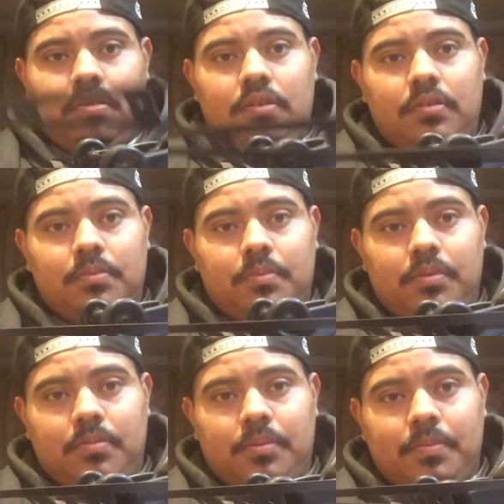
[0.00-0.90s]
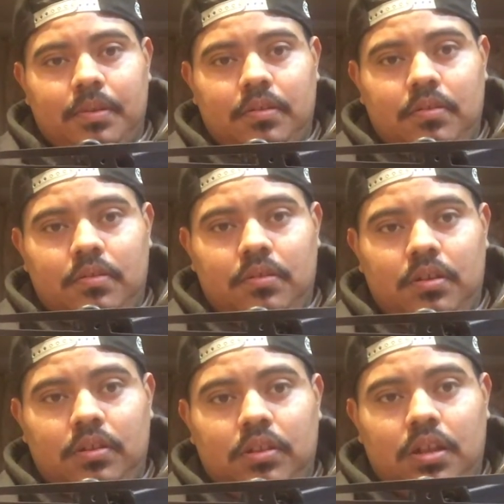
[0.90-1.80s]
Let me put them up again.
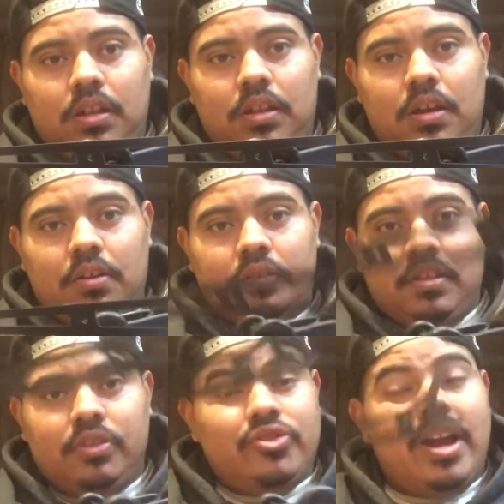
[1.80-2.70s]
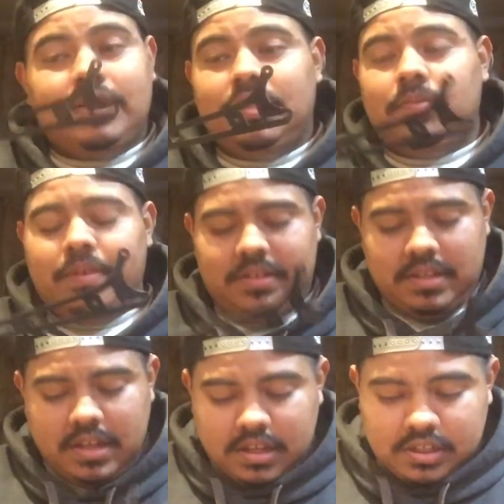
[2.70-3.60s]
A lot longer than the Traxxas ones.
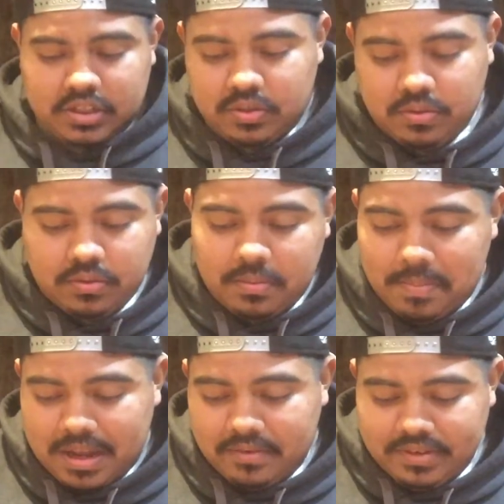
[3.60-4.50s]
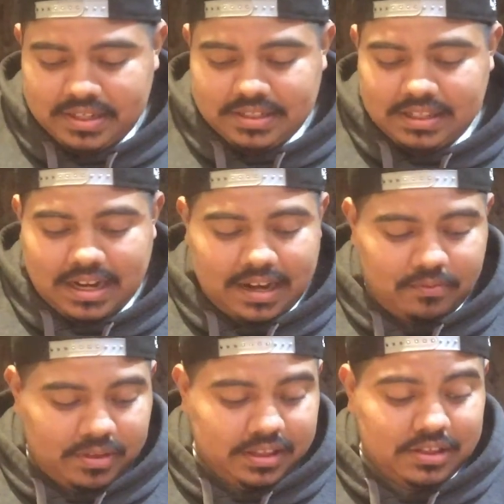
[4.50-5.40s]
So the main reason that I
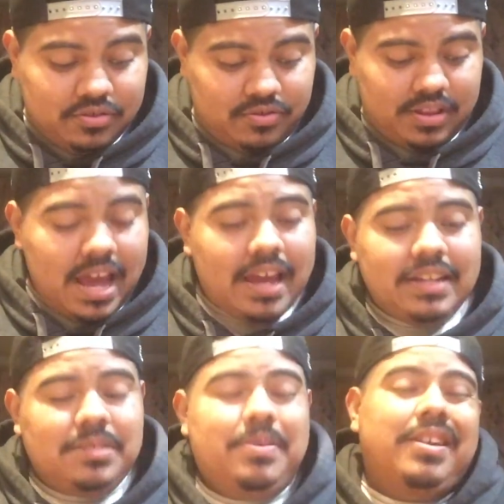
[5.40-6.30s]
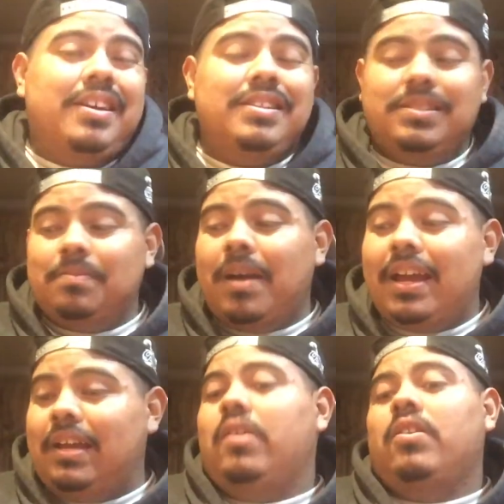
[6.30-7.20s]
really enjoy that is because
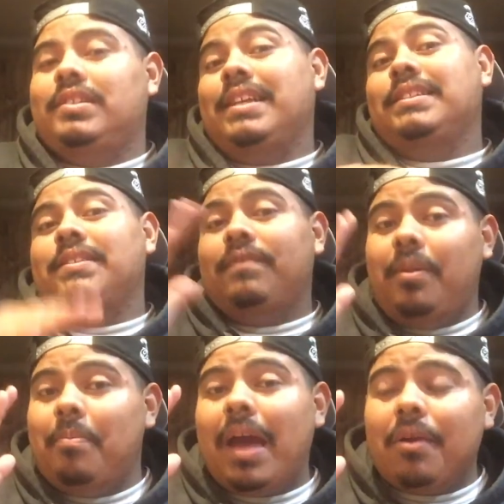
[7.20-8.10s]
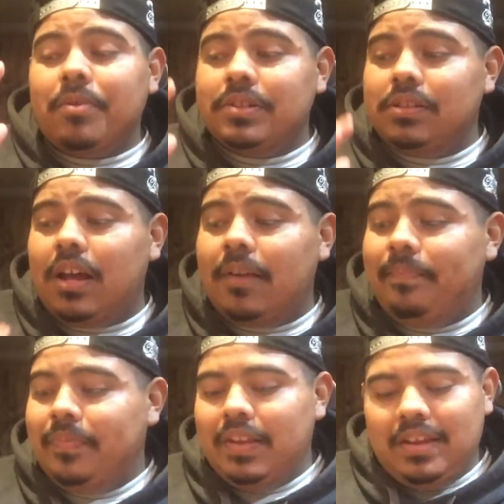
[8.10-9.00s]
my car tends to flip backwards a
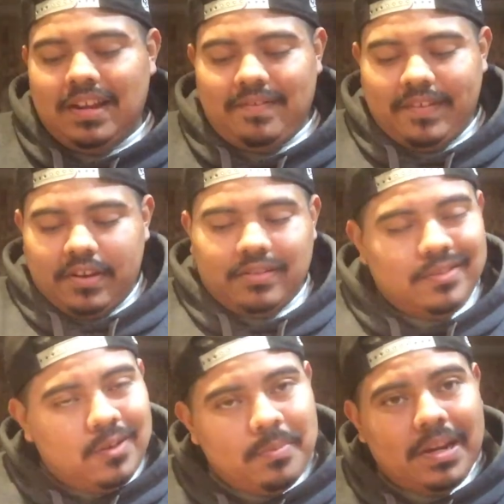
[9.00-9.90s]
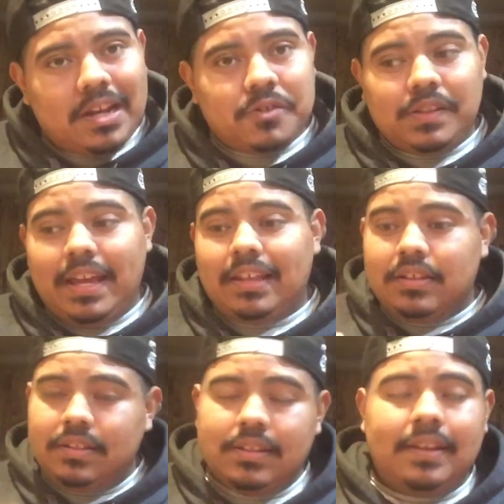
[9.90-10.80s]
lot, and I figured a little bit extra length
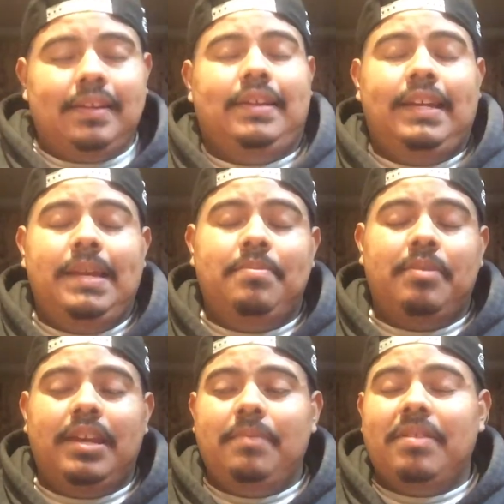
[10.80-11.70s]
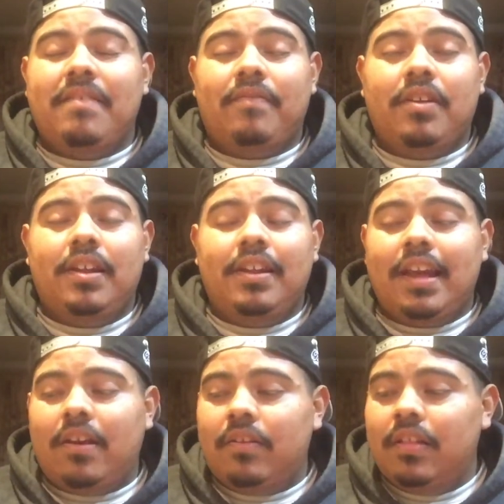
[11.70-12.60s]
keep me keep that front end
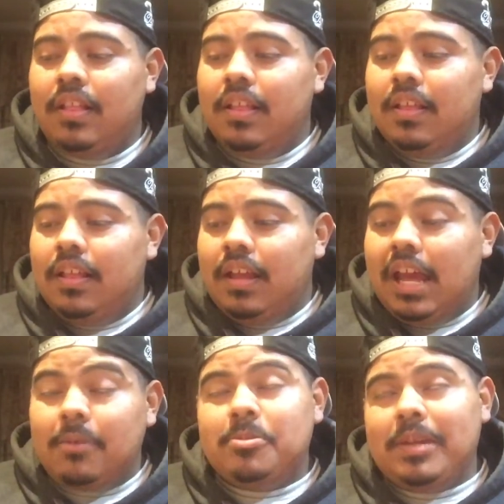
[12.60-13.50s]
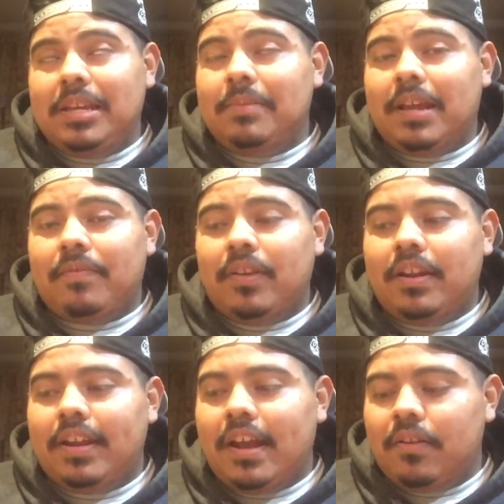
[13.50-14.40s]
down, helps me keep that front
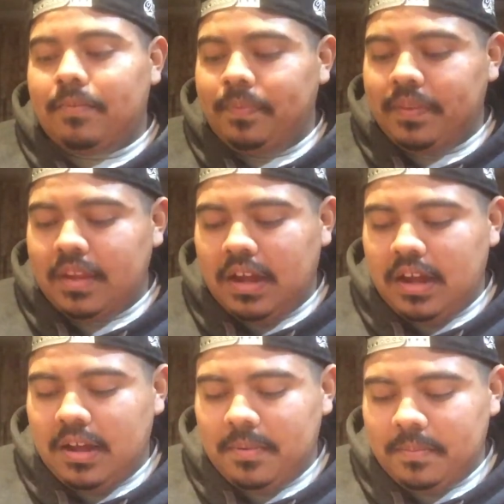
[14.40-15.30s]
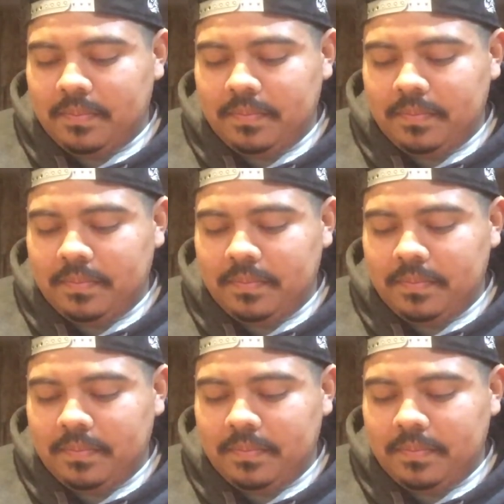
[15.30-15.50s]
end down um,